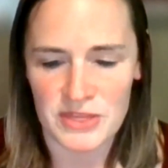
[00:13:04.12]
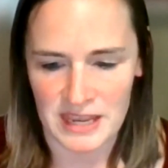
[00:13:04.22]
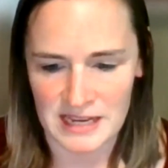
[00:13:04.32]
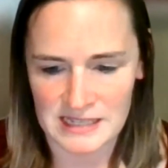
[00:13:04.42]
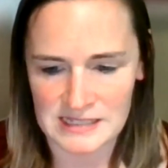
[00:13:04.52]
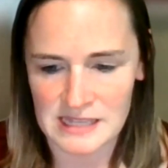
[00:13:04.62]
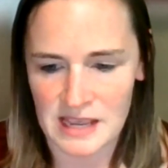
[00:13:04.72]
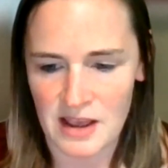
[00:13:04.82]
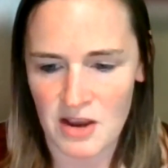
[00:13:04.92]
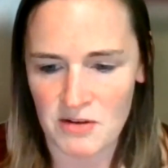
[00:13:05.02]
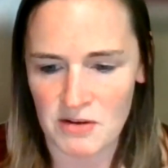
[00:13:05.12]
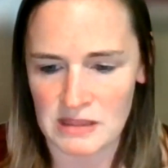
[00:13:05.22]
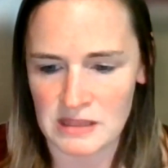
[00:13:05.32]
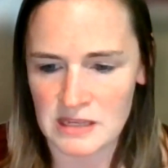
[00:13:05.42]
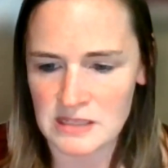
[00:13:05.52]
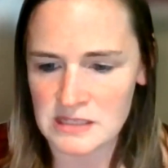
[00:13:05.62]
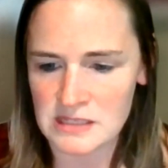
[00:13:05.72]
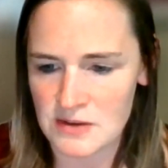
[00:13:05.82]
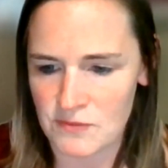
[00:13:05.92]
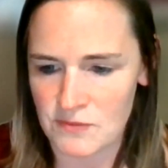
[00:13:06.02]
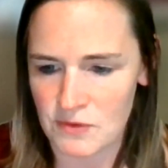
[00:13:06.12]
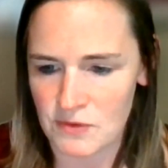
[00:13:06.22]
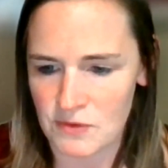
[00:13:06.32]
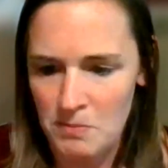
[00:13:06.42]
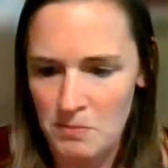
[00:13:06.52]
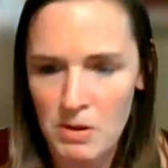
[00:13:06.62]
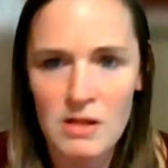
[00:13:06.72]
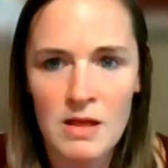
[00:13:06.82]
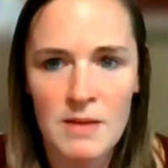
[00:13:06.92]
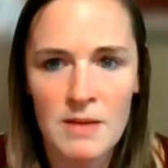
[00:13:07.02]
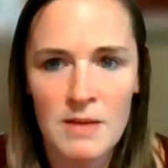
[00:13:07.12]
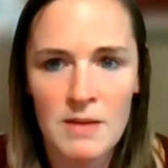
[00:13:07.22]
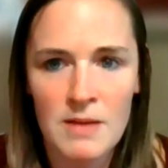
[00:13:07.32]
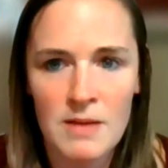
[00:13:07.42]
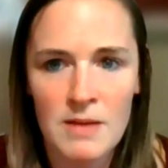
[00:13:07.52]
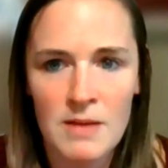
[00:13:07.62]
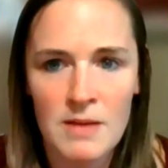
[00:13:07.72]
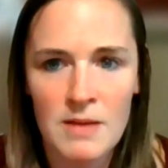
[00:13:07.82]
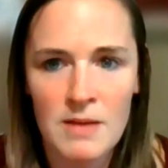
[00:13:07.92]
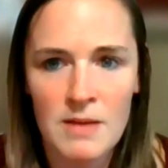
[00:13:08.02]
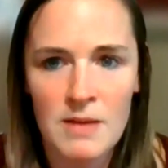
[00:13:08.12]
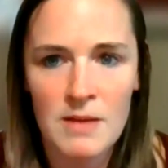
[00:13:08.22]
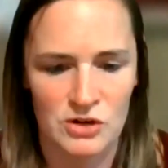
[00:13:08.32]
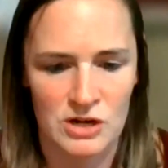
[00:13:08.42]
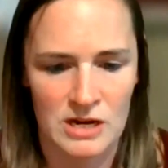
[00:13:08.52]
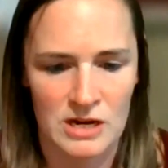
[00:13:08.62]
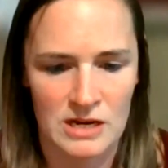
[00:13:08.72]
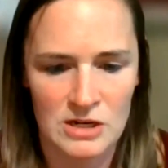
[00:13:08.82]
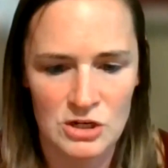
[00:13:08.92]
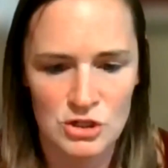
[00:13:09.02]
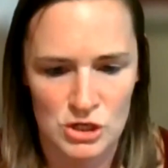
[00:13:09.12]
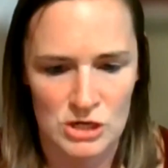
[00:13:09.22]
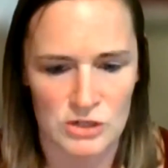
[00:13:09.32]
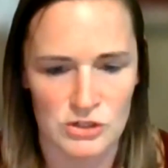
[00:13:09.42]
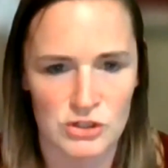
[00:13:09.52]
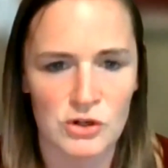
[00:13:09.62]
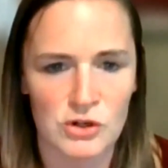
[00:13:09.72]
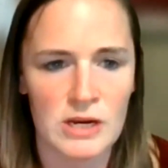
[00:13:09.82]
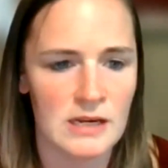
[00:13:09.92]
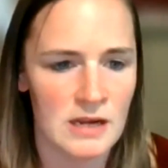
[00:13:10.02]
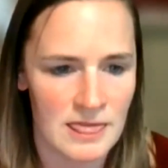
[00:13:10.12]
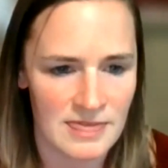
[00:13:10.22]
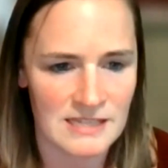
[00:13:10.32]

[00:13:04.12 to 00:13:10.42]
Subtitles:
All the things. All right, let's see if we can pull up this happy screen. Share screen.